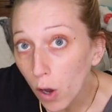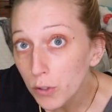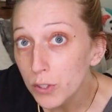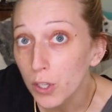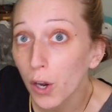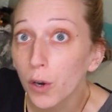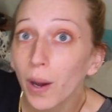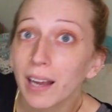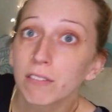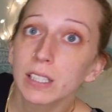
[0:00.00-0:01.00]
Also,
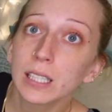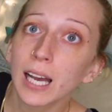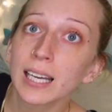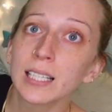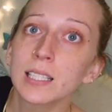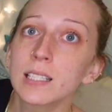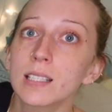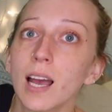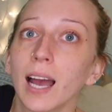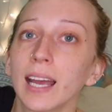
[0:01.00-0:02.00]
I
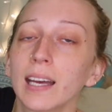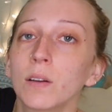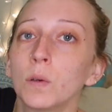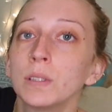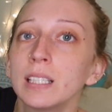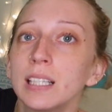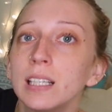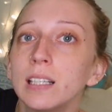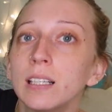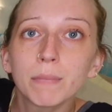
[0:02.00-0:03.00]
realized I had
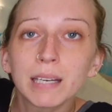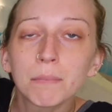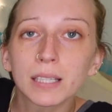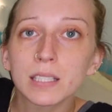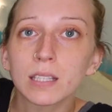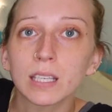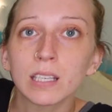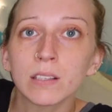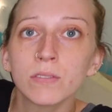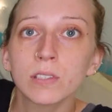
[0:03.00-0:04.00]
only made my
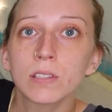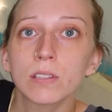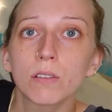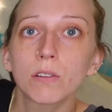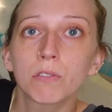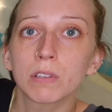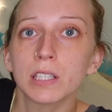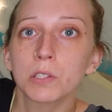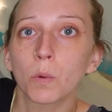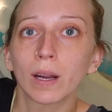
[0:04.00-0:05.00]
sleeves 3
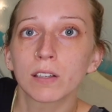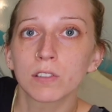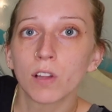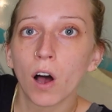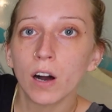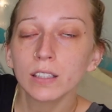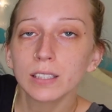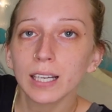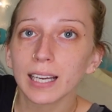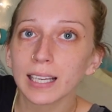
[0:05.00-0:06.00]
squares long
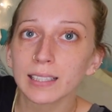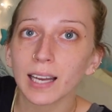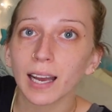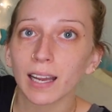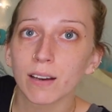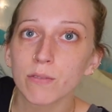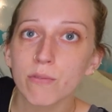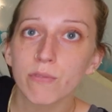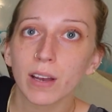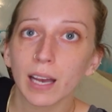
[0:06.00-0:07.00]
and I have
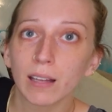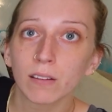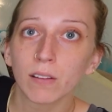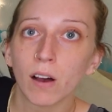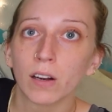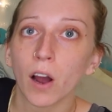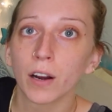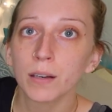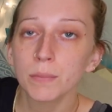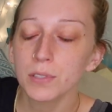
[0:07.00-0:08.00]
hella long
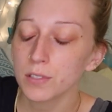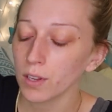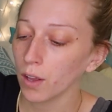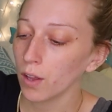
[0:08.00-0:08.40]
arms.